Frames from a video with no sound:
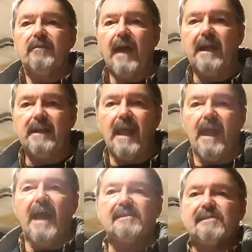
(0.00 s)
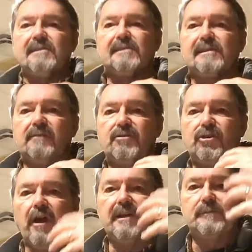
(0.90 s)
that essence of
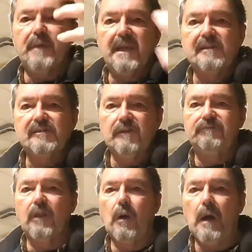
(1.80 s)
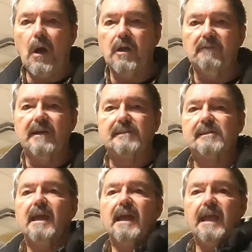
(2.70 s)
Christ begins to flow out of
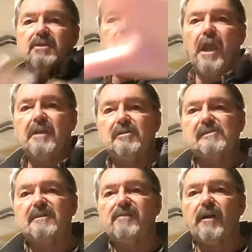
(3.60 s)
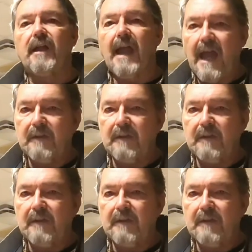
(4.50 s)
us and changes the very